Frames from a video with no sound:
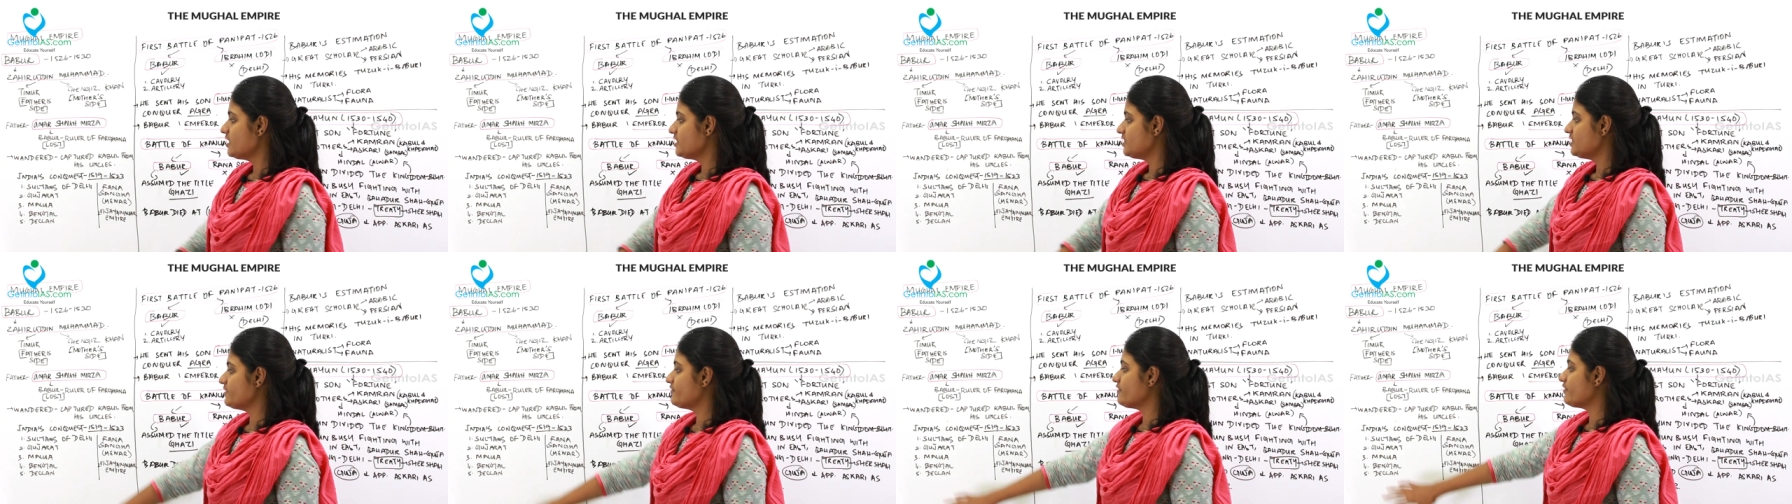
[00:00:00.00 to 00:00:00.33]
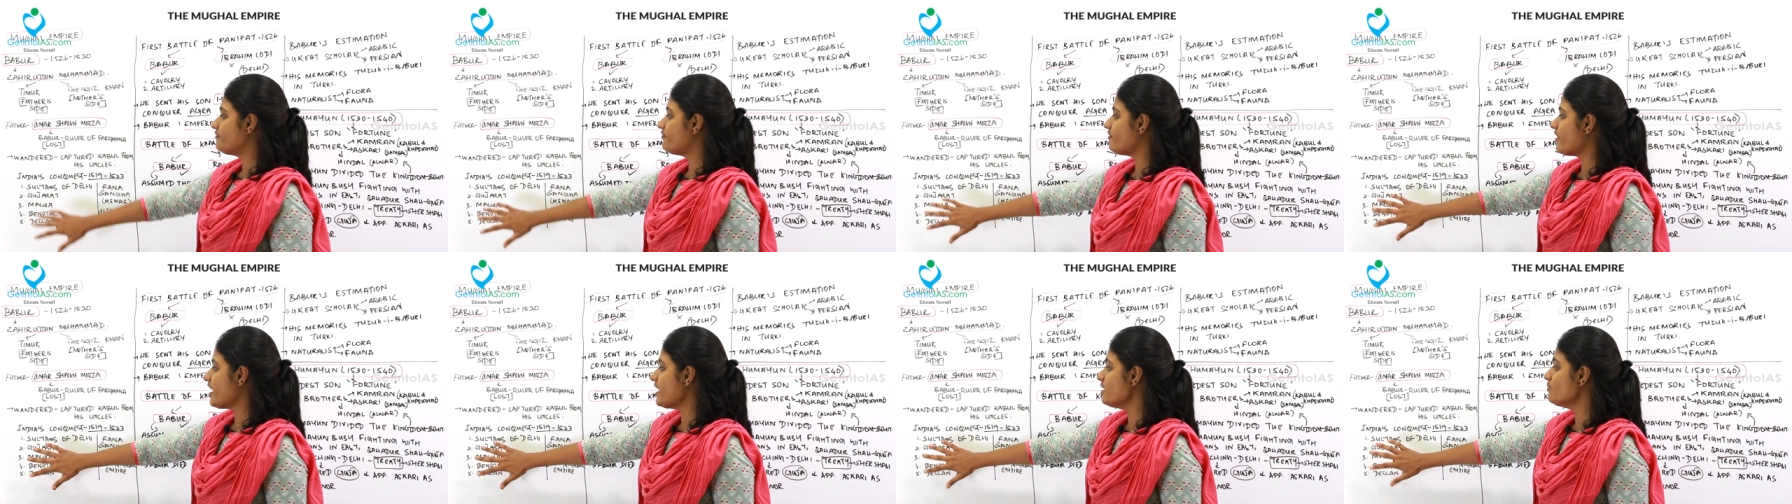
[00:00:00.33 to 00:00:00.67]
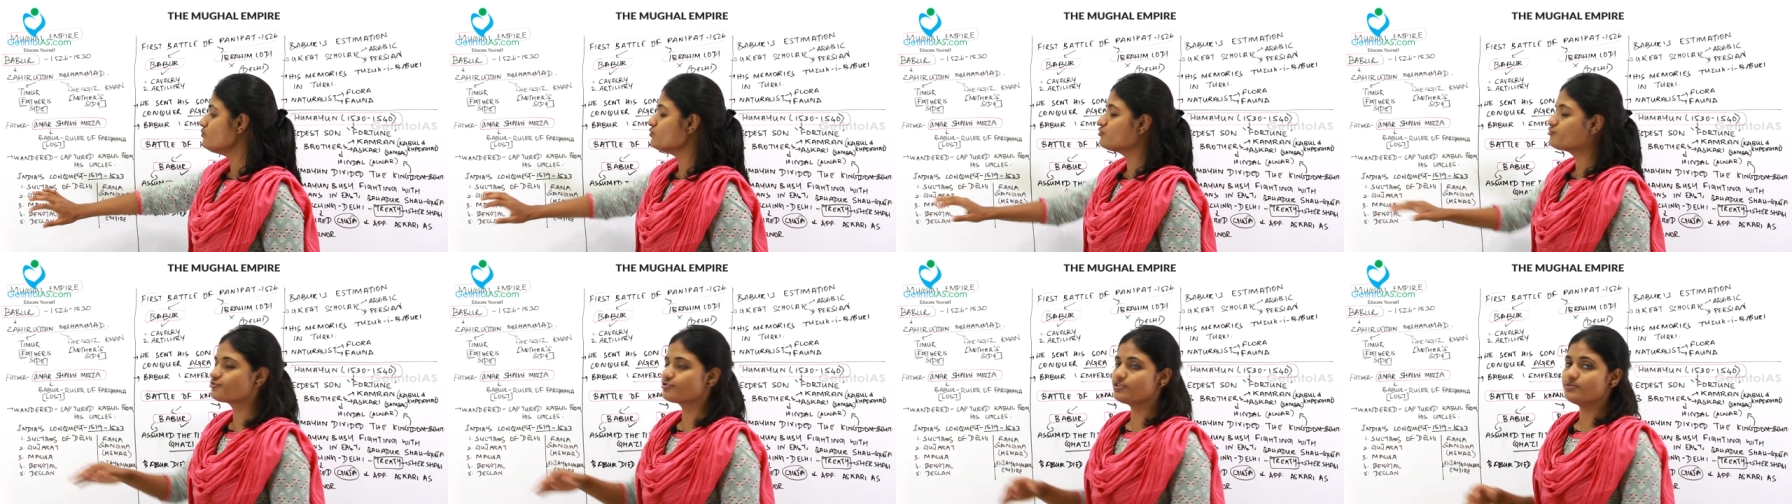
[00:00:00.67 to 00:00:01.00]
There were
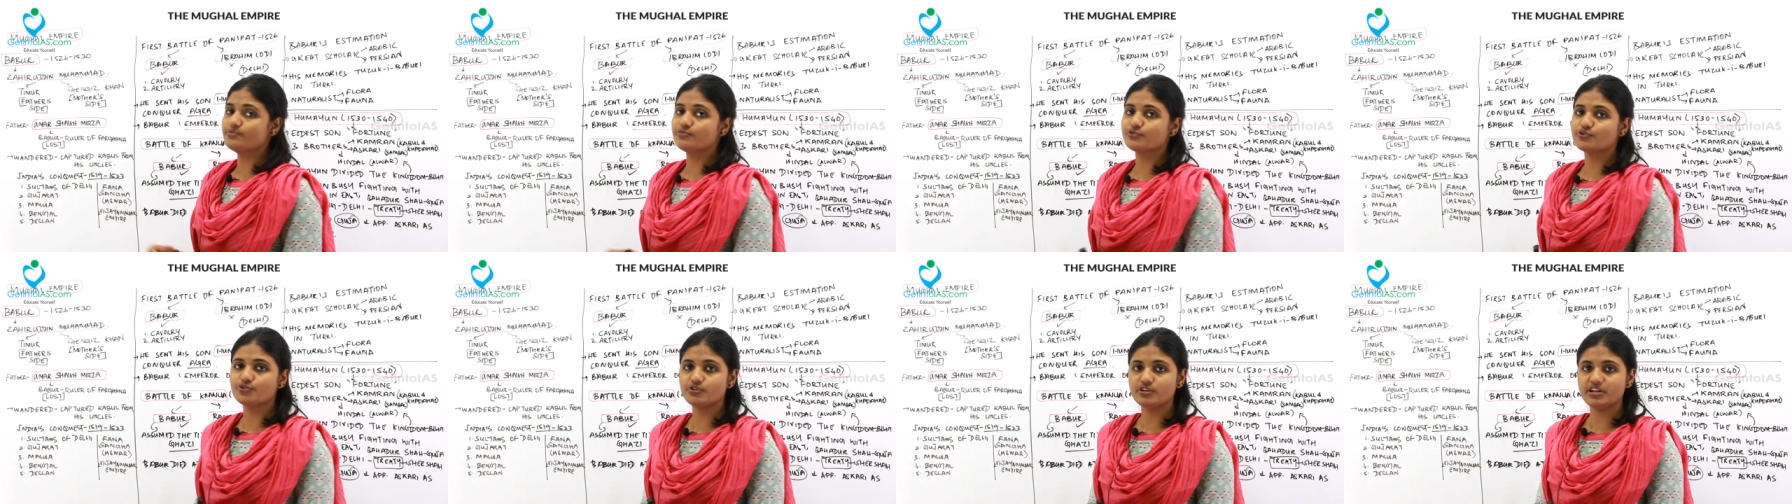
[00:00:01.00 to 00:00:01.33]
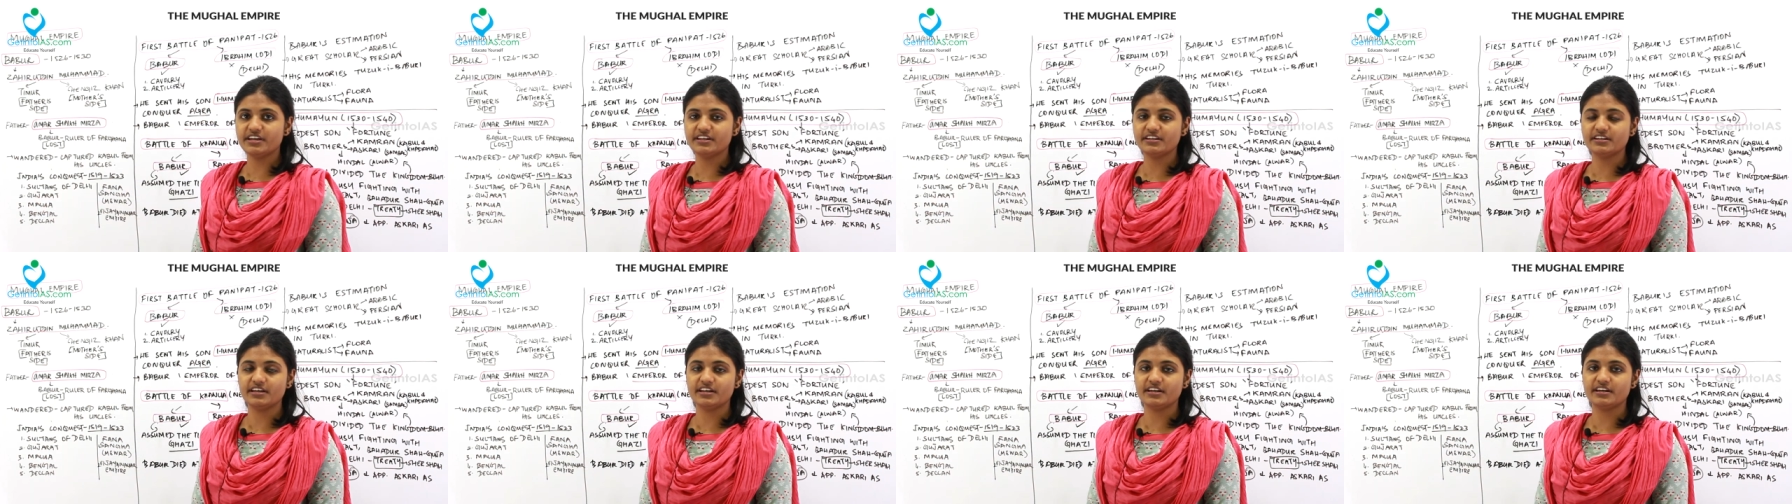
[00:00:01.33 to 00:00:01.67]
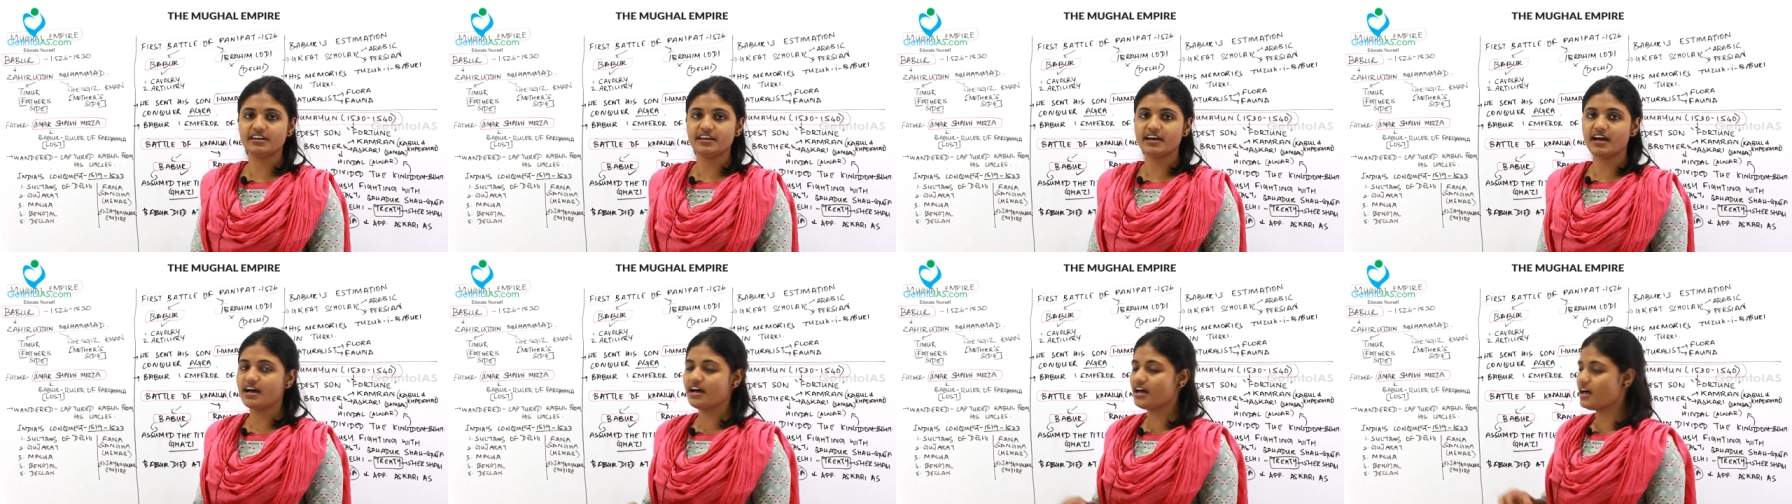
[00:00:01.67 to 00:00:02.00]
five Muslim rule in
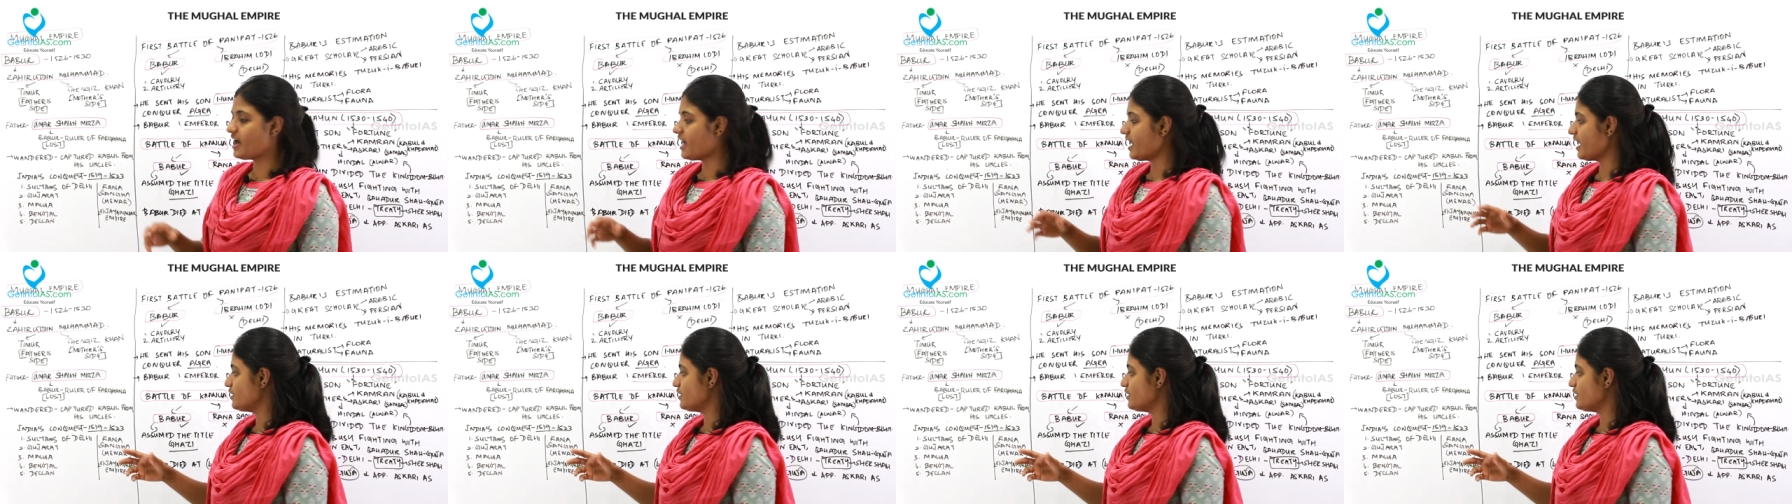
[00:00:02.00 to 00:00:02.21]
India